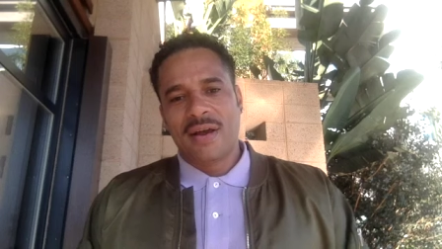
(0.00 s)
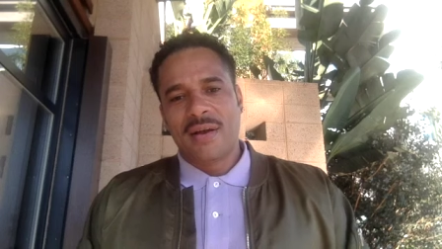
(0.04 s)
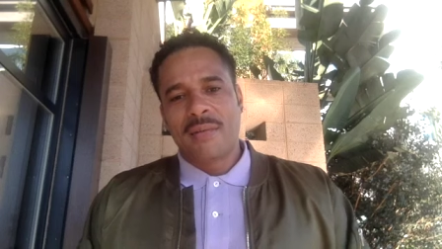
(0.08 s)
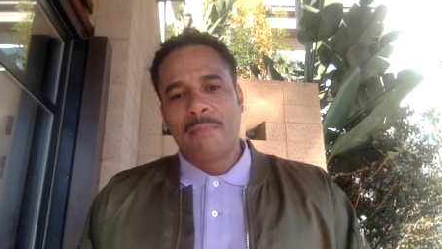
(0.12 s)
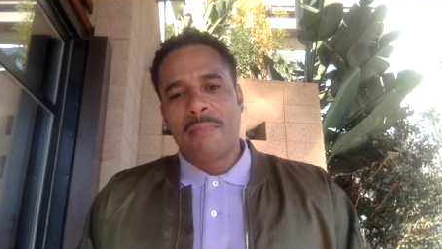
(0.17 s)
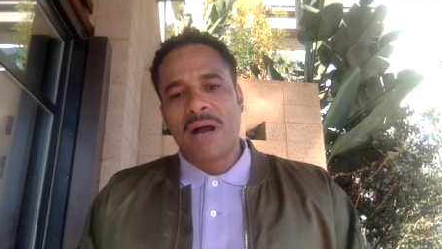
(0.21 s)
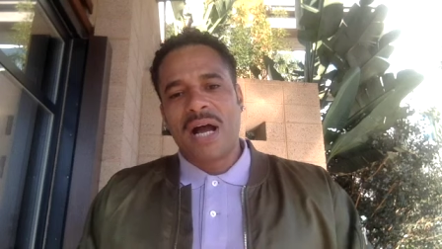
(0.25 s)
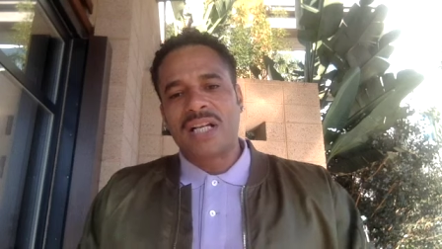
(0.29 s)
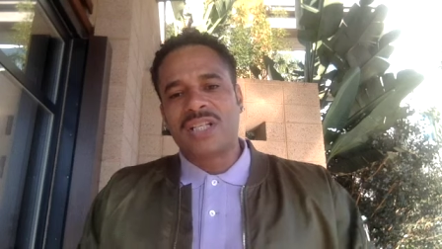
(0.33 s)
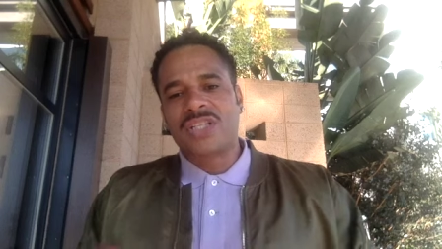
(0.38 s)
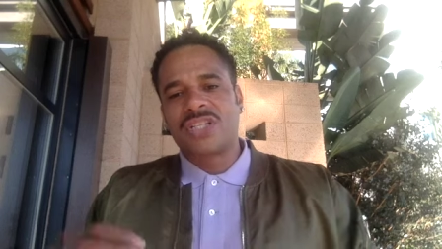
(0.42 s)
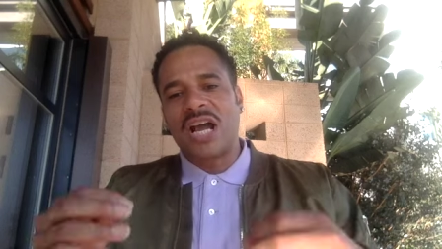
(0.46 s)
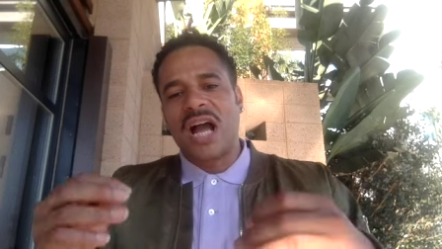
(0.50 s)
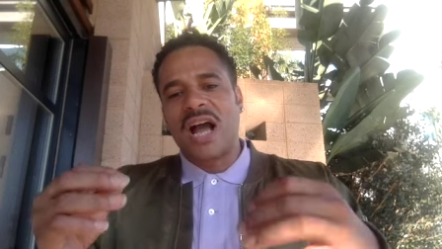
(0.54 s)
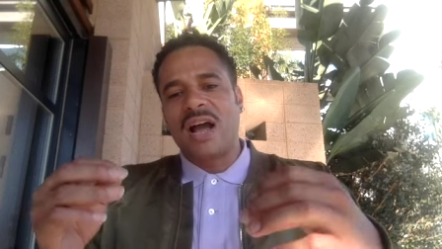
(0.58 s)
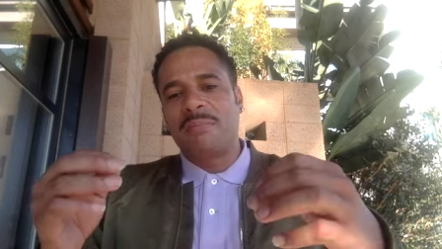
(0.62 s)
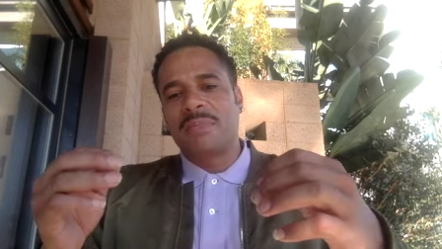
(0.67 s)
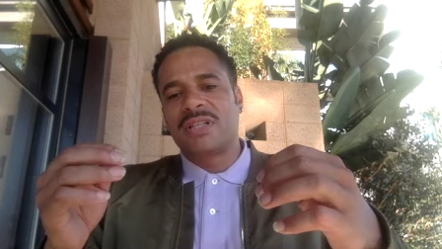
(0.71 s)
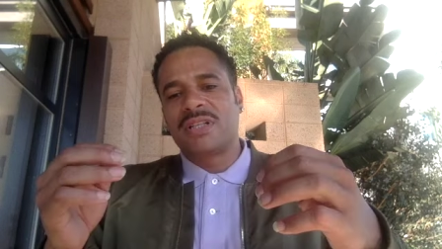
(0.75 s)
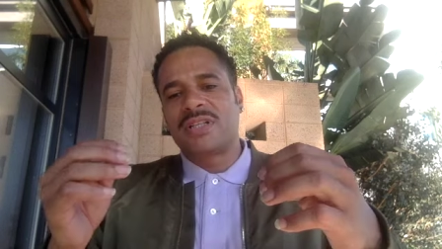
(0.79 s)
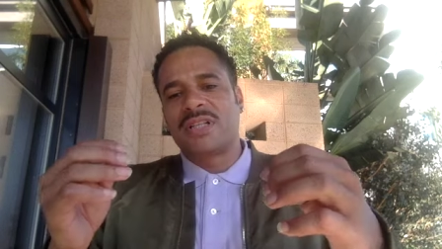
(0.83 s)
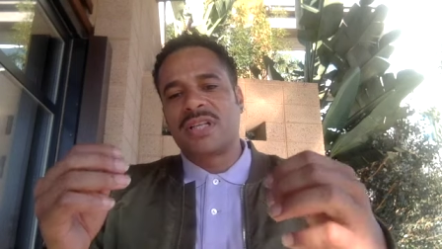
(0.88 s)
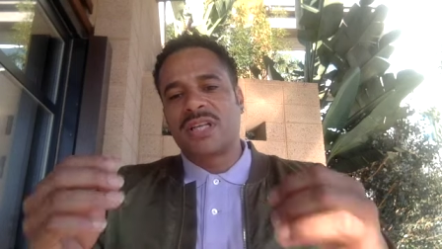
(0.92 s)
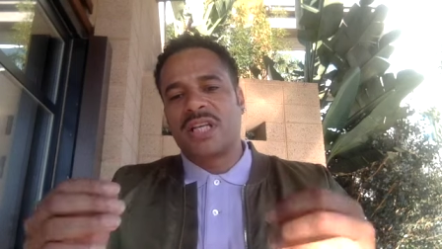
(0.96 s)
My
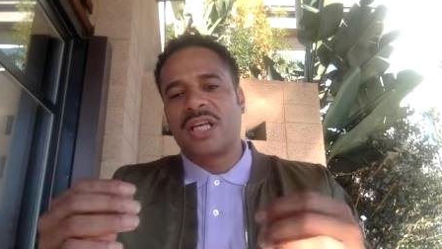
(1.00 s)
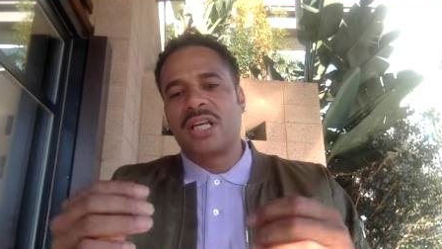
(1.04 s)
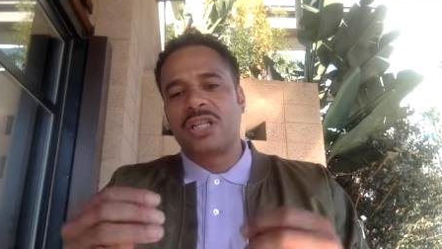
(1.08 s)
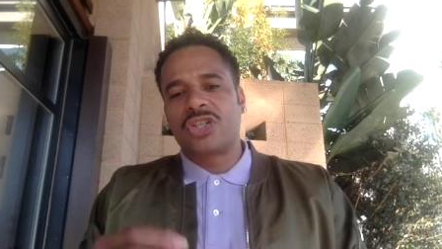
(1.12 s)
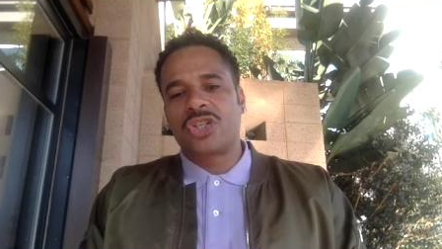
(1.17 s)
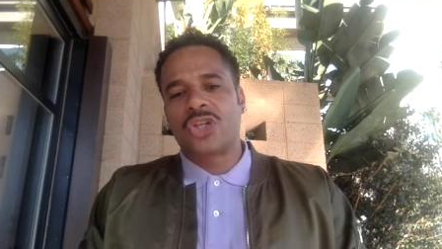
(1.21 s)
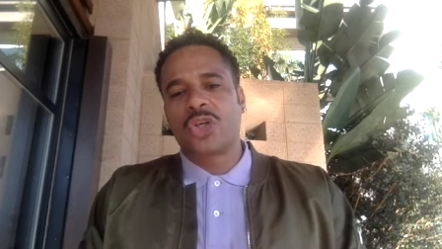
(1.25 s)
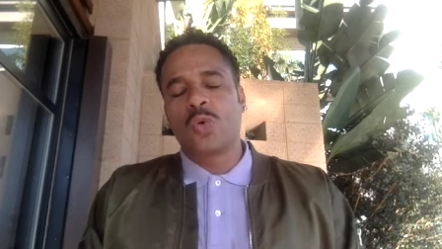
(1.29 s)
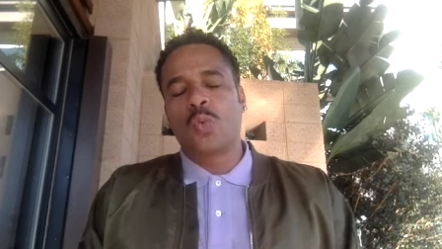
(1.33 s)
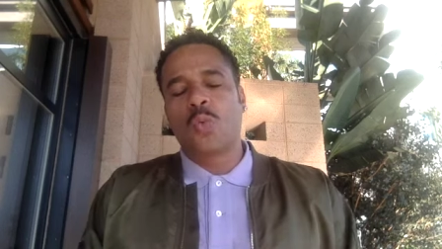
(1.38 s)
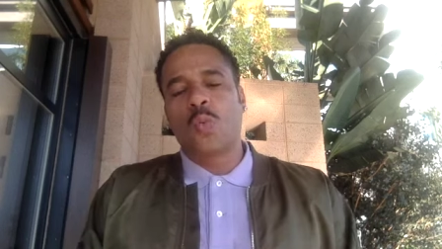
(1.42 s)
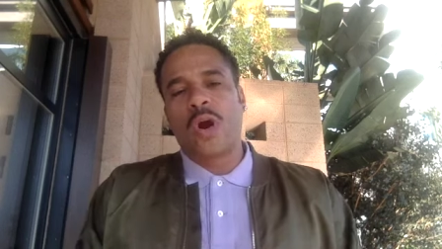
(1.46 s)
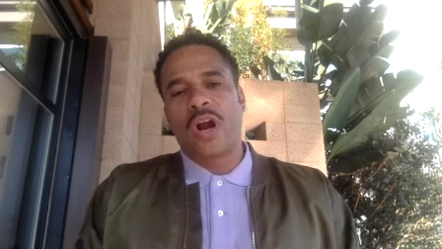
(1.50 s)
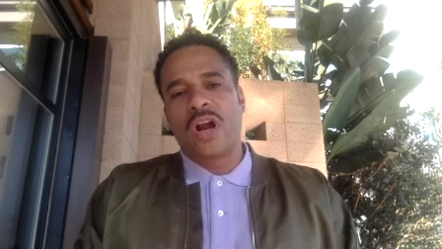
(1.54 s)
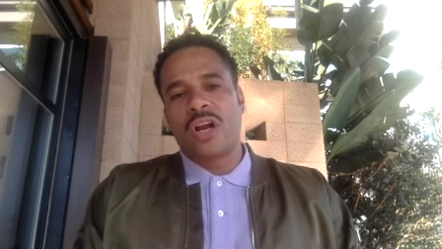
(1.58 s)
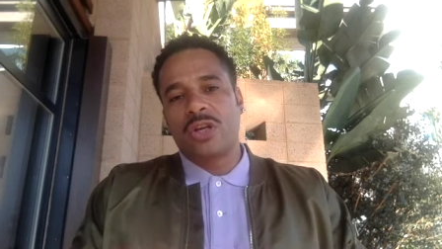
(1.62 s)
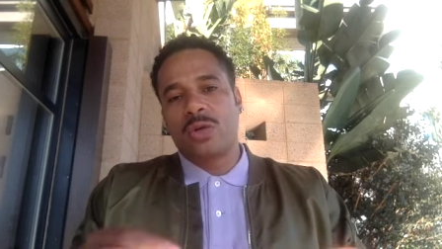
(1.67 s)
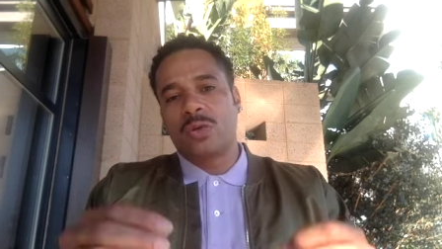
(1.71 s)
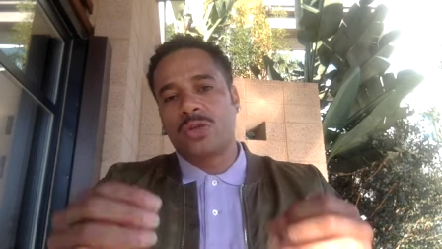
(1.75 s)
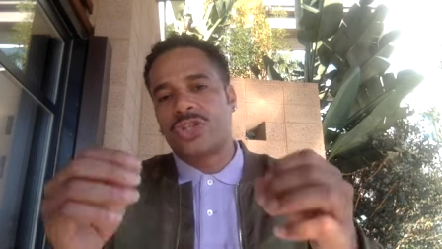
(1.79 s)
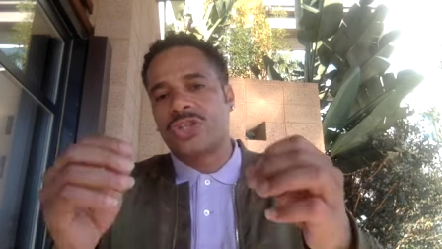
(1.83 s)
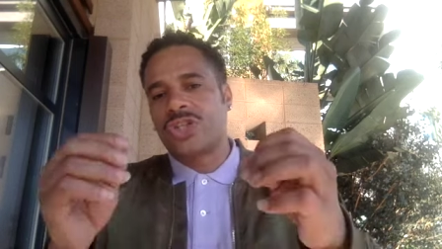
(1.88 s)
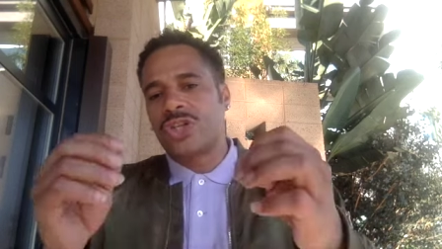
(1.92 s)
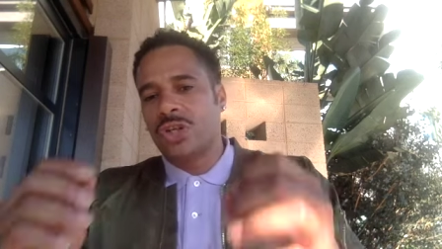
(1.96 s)
job is to get you where
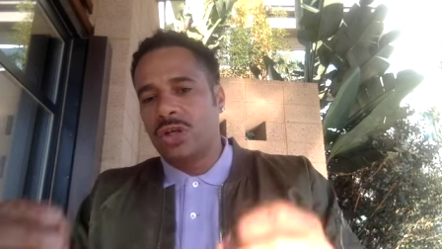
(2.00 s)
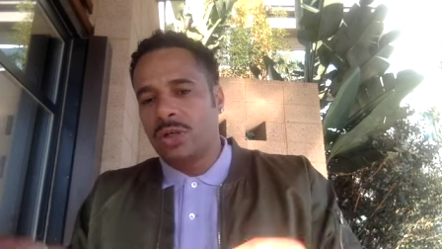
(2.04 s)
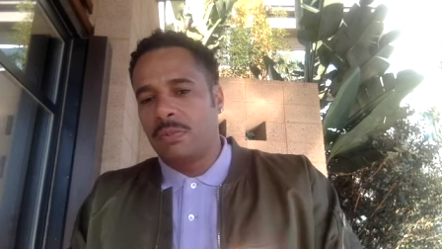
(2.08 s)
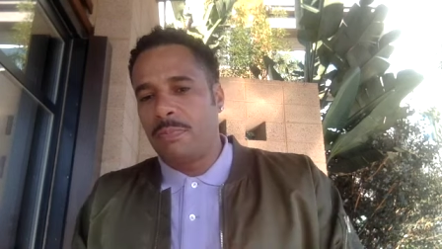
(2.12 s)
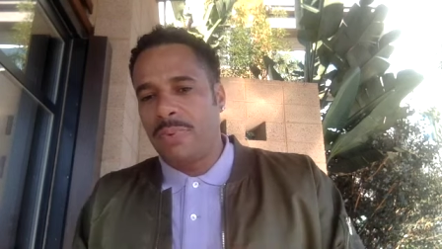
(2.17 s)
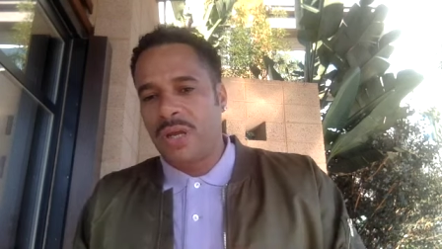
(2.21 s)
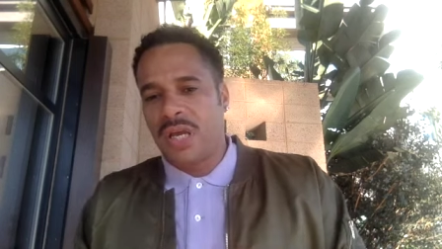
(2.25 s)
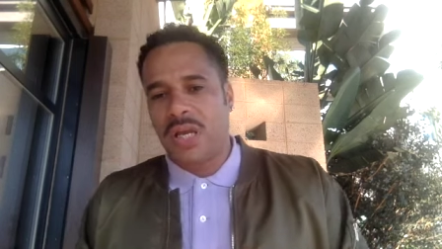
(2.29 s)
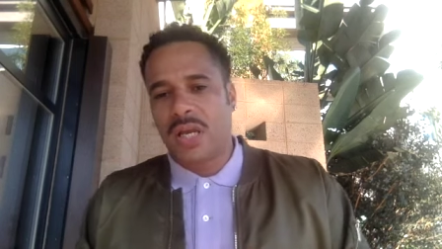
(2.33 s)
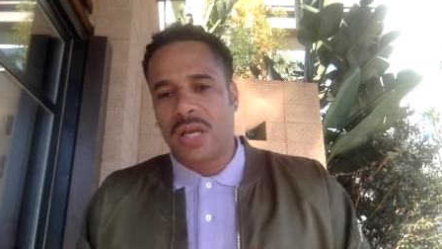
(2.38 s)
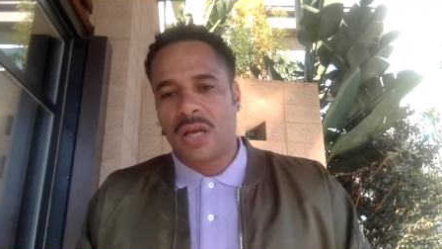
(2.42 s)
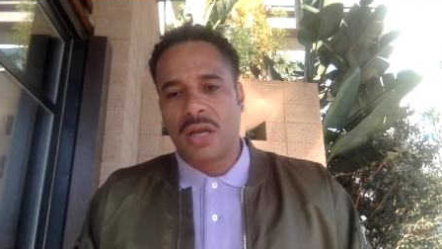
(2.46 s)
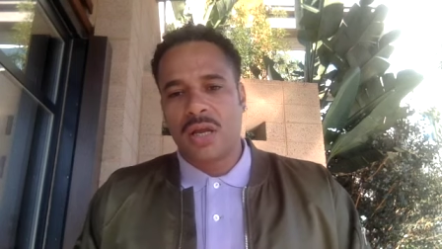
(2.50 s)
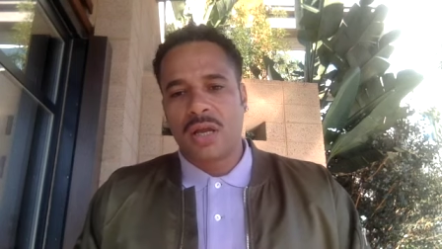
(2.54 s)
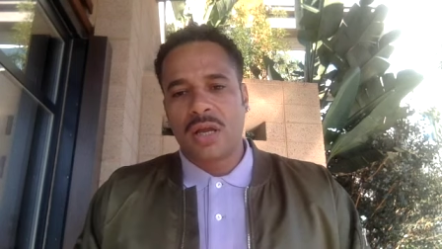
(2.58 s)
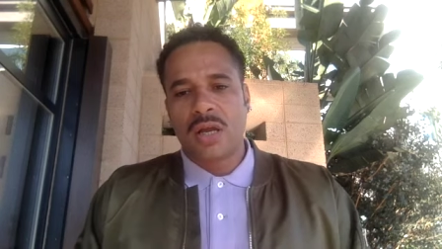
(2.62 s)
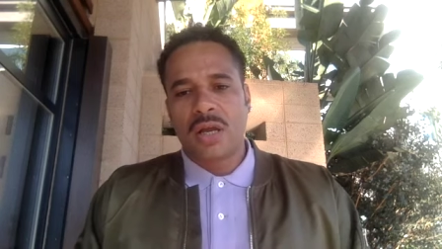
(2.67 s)
you should be